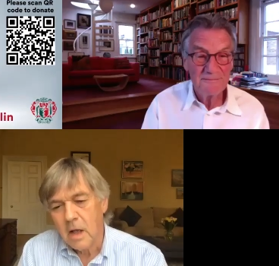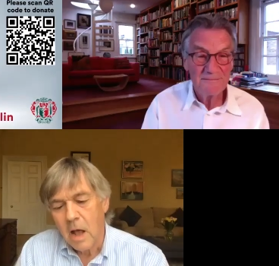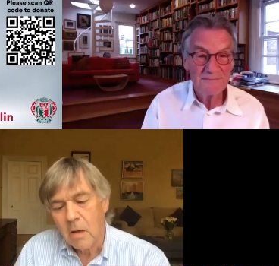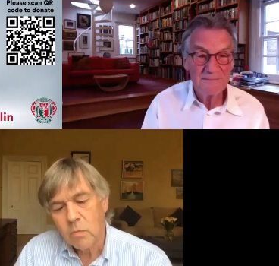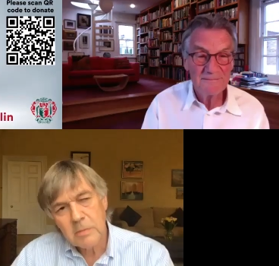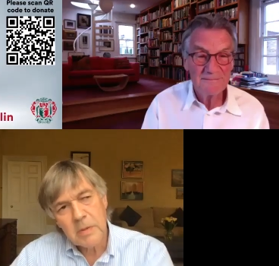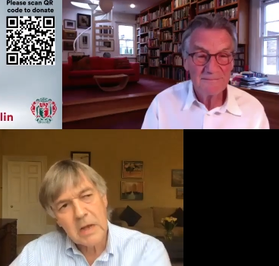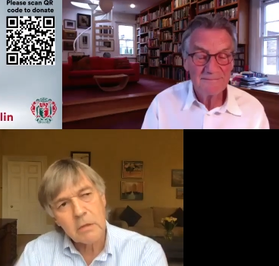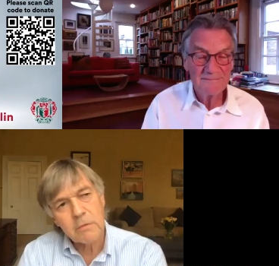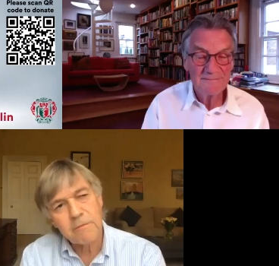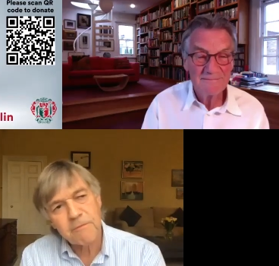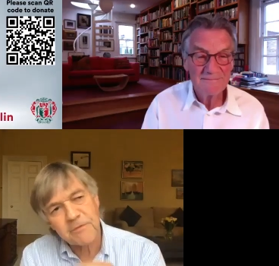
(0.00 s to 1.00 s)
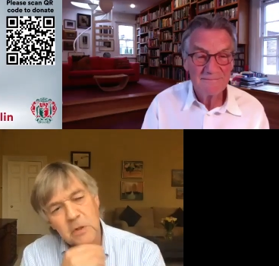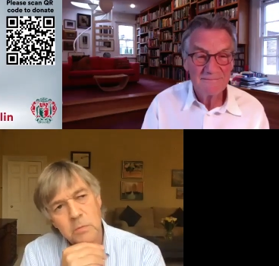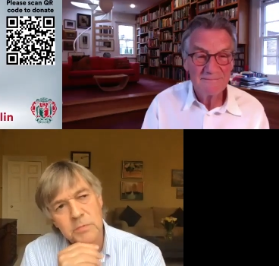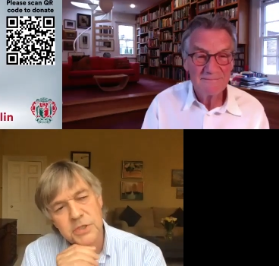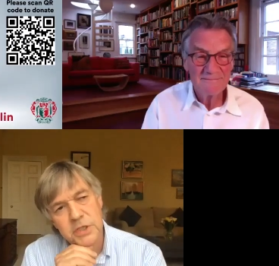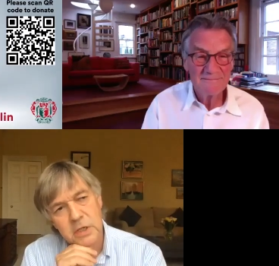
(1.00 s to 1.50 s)
Speaker 1: And what about the
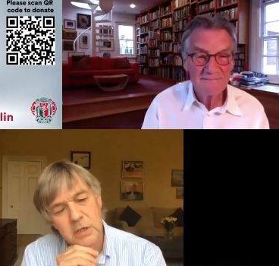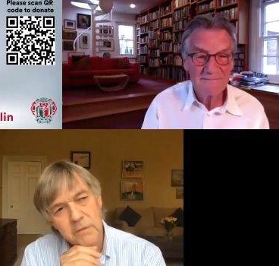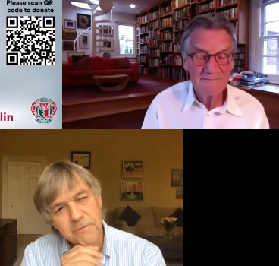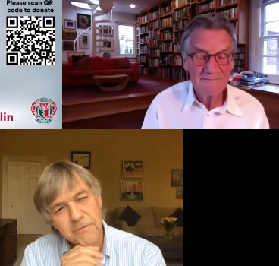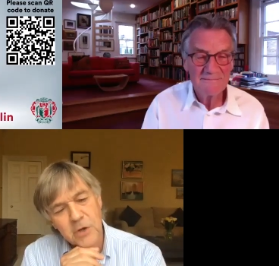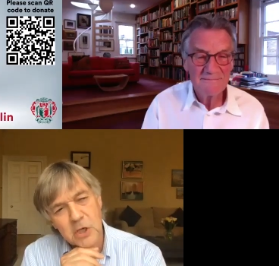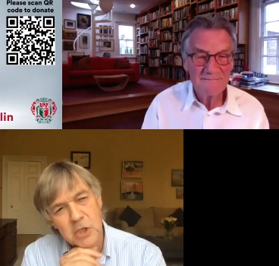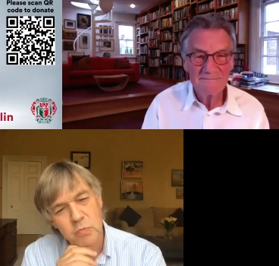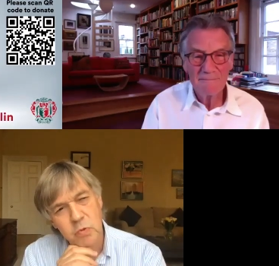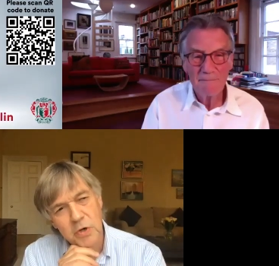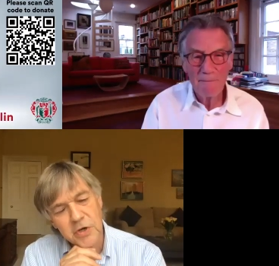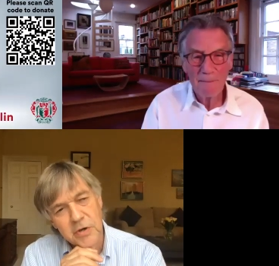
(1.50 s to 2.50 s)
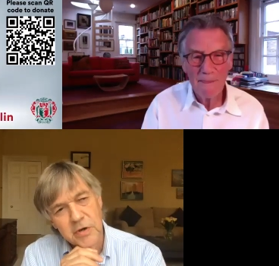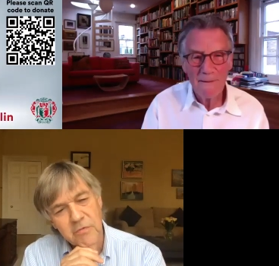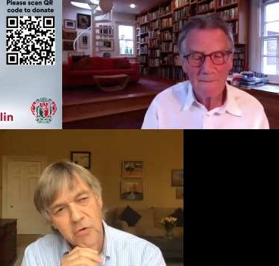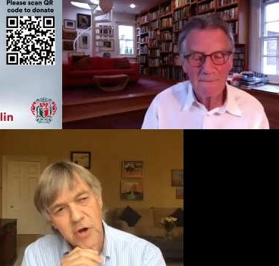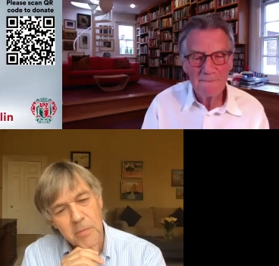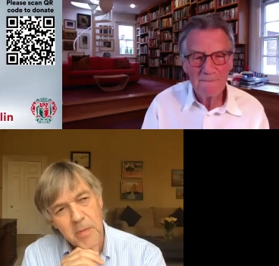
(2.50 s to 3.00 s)
films? The the first one you, have
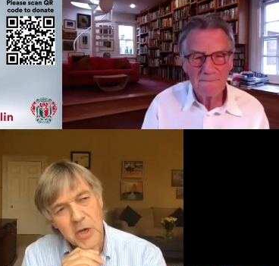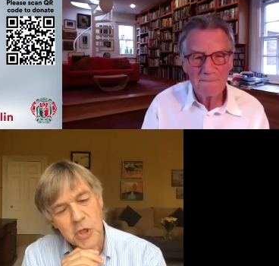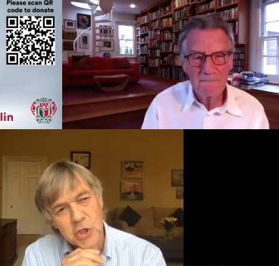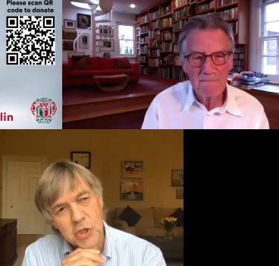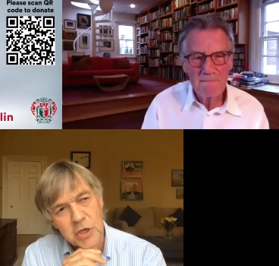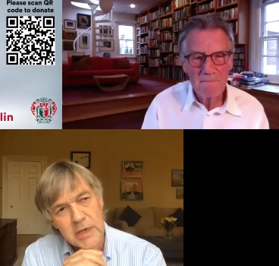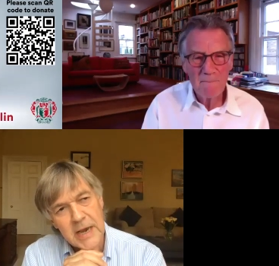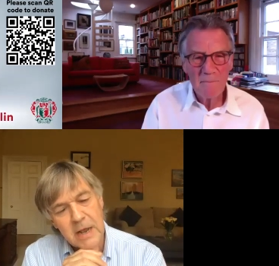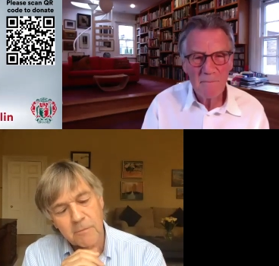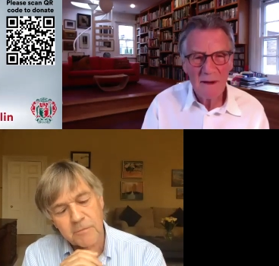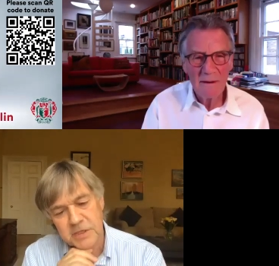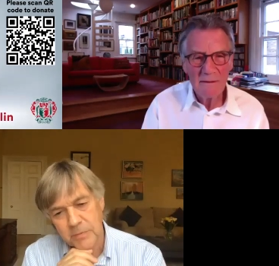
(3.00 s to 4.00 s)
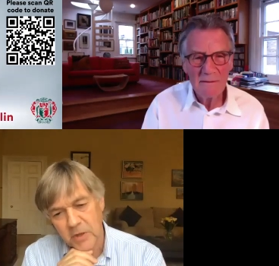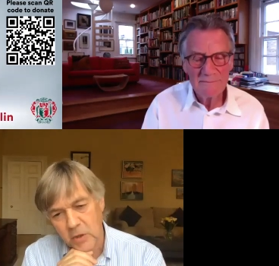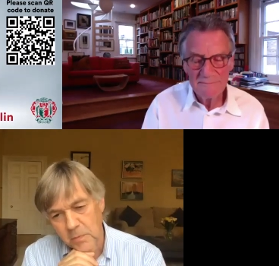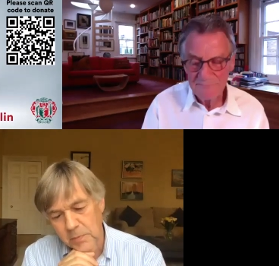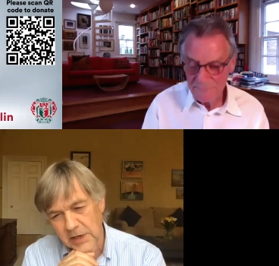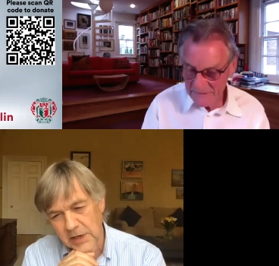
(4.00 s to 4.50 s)
already mentioned. Now for something
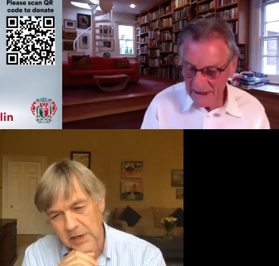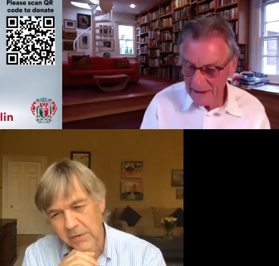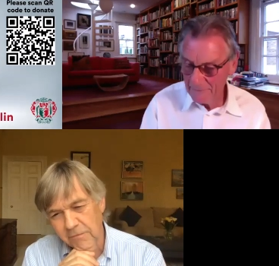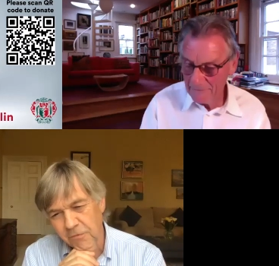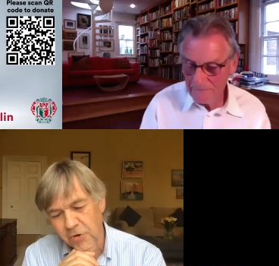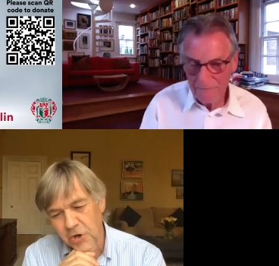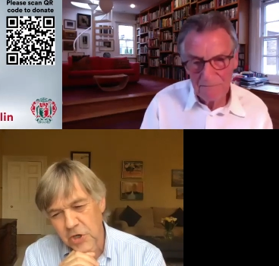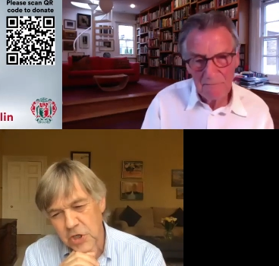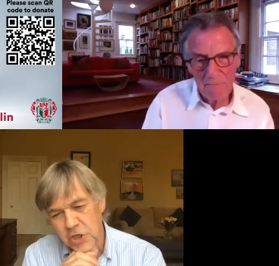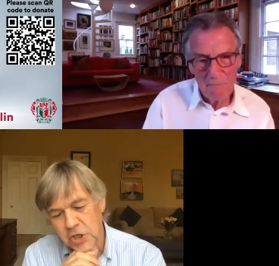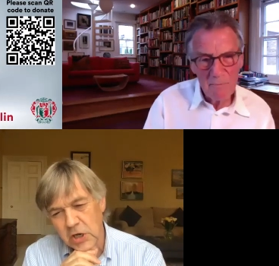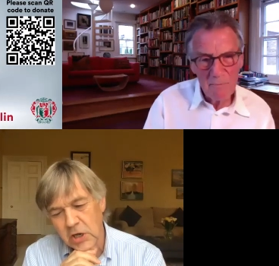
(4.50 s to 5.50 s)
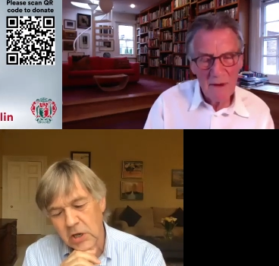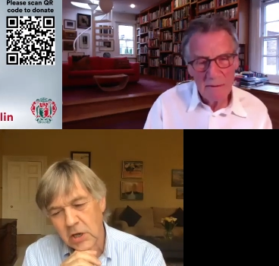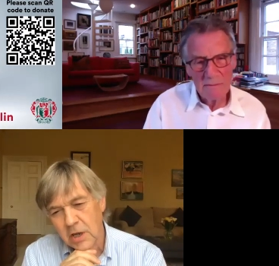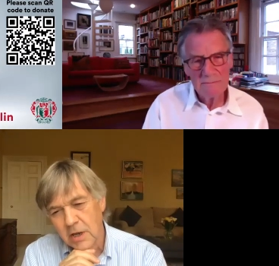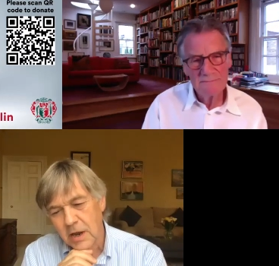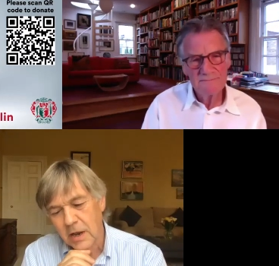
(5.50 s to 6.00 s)
completely yeah. different, uh,
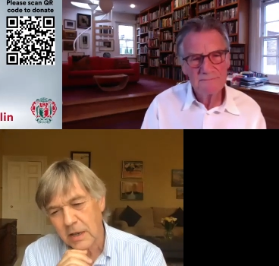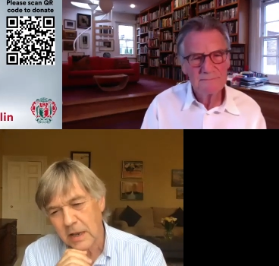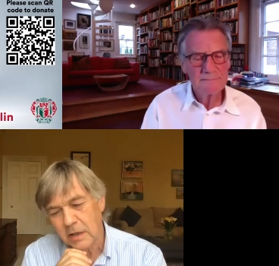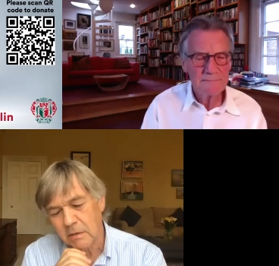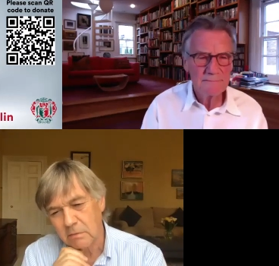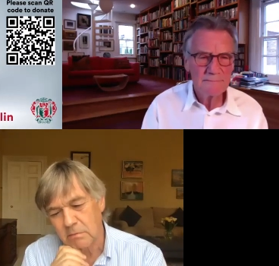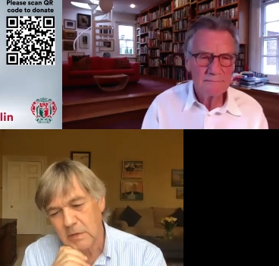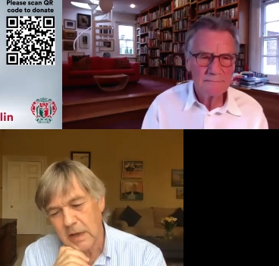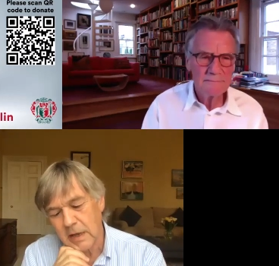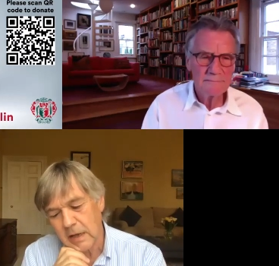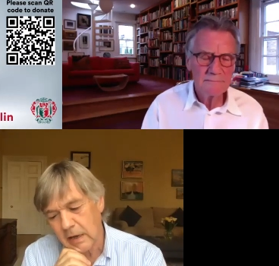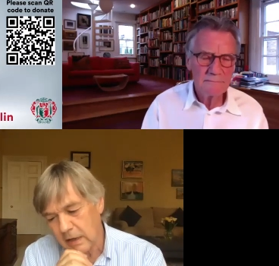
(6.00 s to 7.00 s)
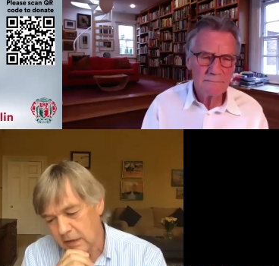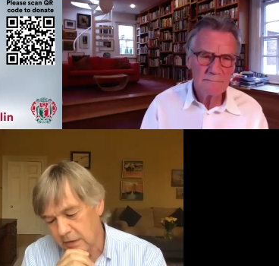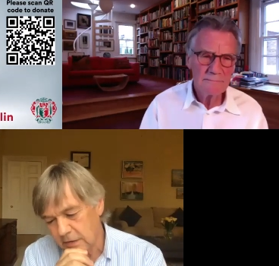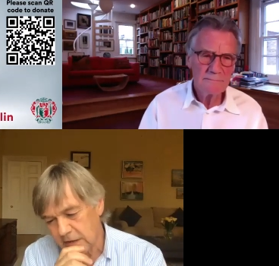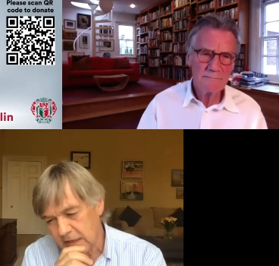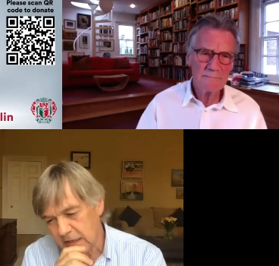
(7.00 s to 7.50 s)
and then uh,
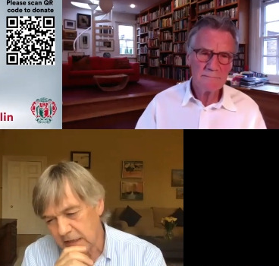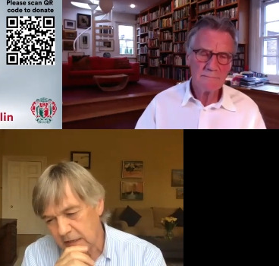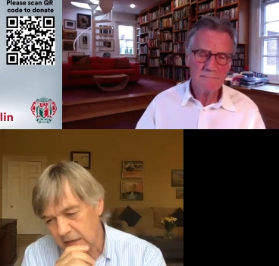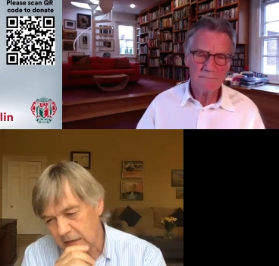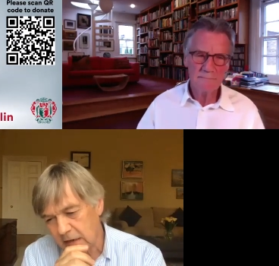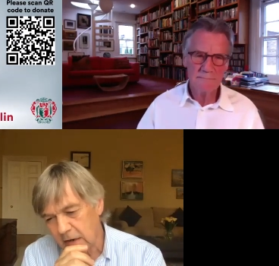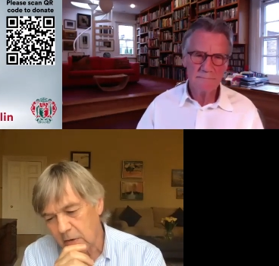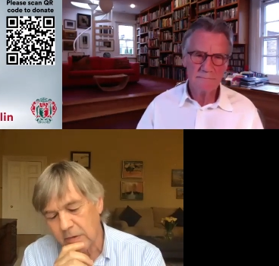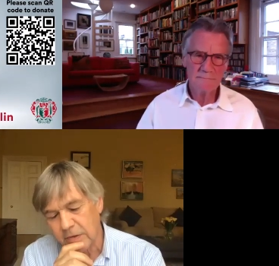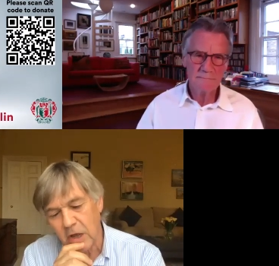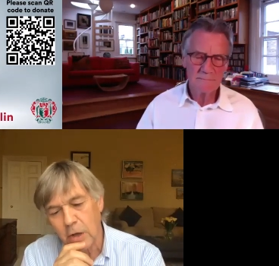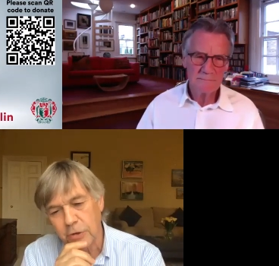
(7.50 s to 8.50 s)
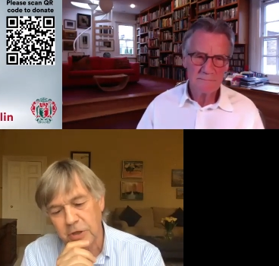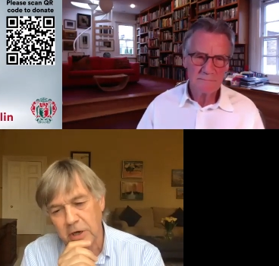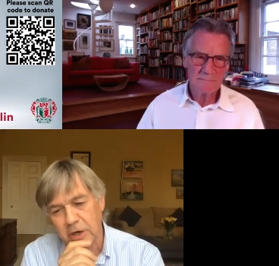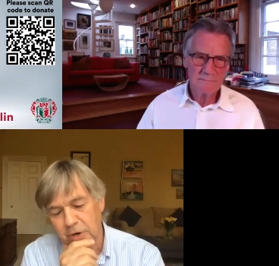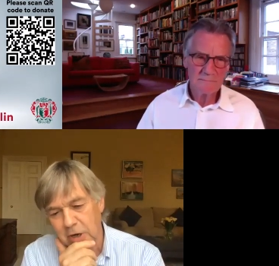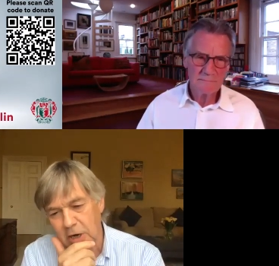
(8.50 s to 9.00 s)
the uh, the
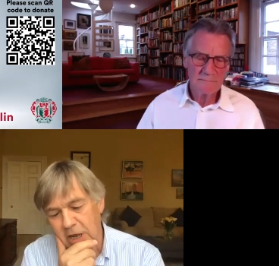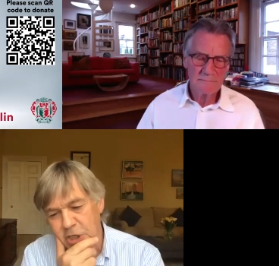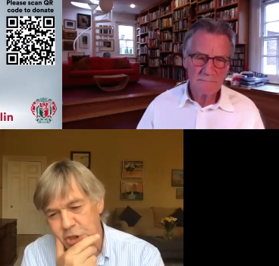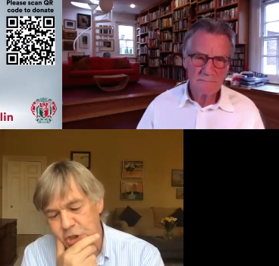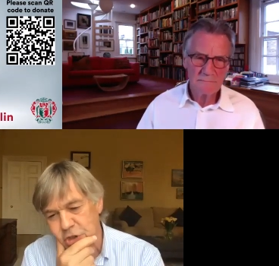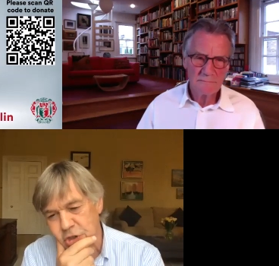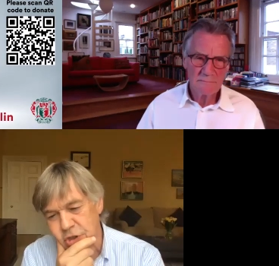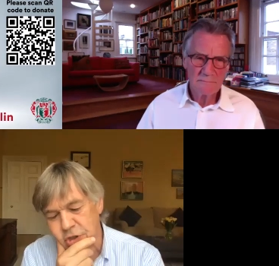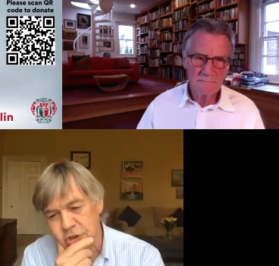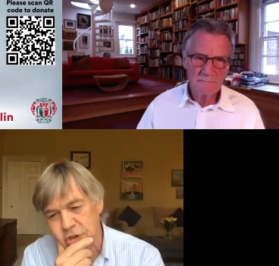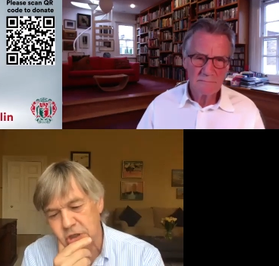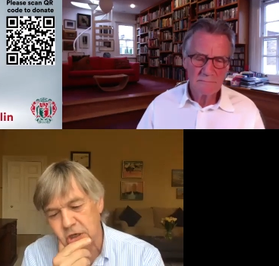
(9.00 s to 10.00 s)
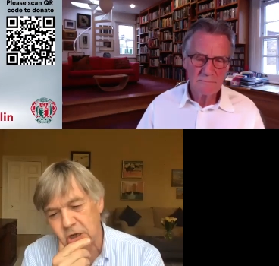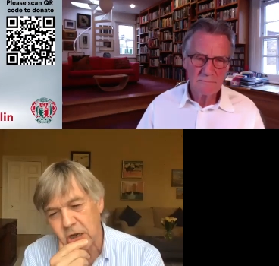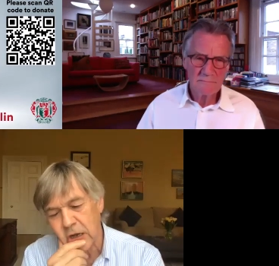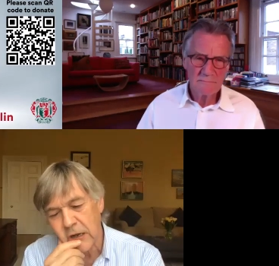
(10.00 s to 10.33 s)
Arthurian legends, uh,